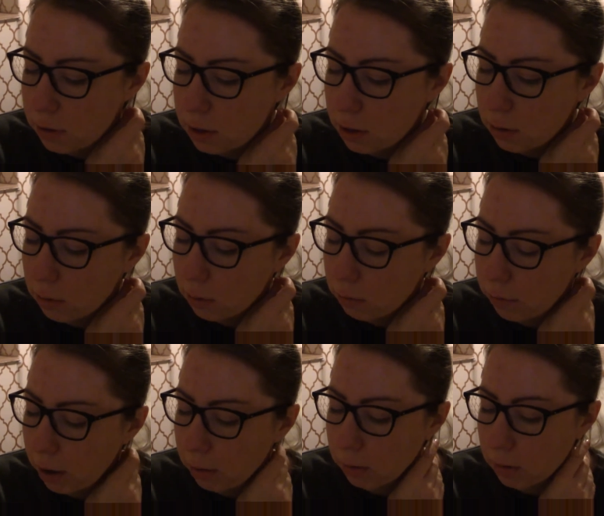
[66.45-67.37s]
do a
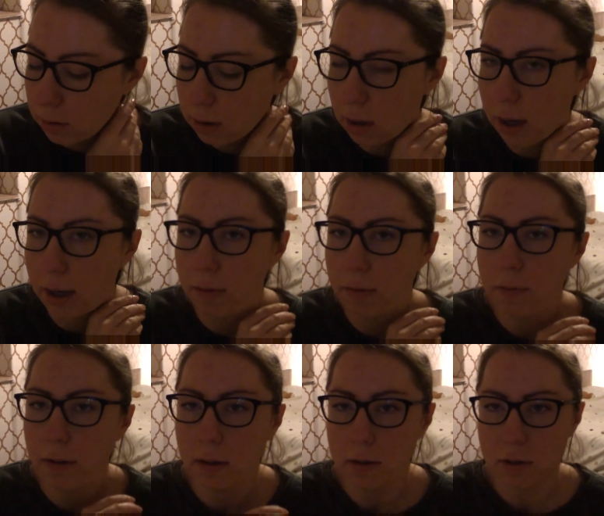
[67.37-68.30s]
round and like
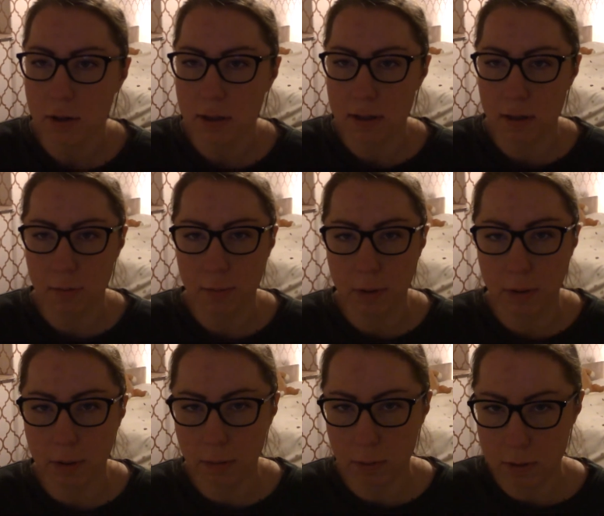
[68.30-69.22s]
feel stressed out about
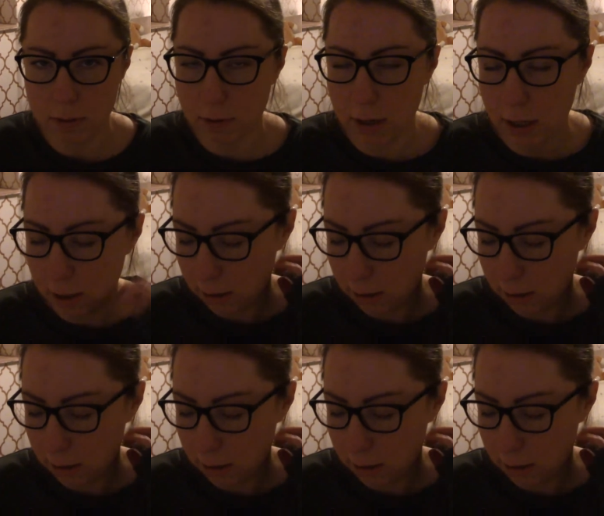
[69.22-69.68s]
it was really